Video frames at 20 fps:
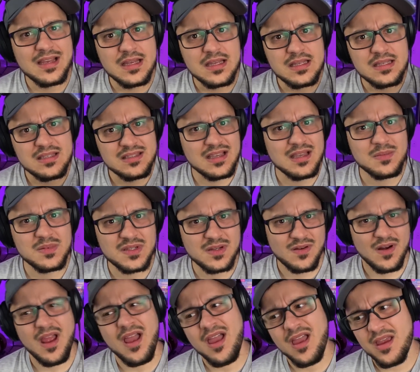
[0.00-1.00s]

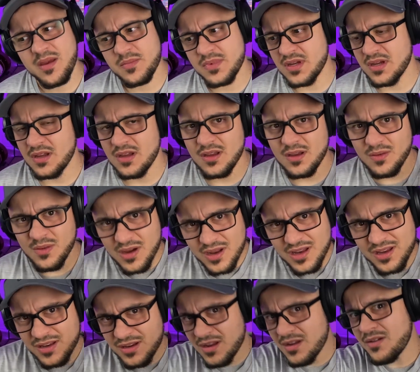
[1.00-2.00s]
subscribed. What are
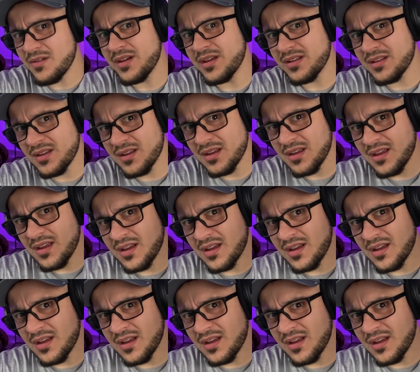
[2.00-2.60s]
you doing?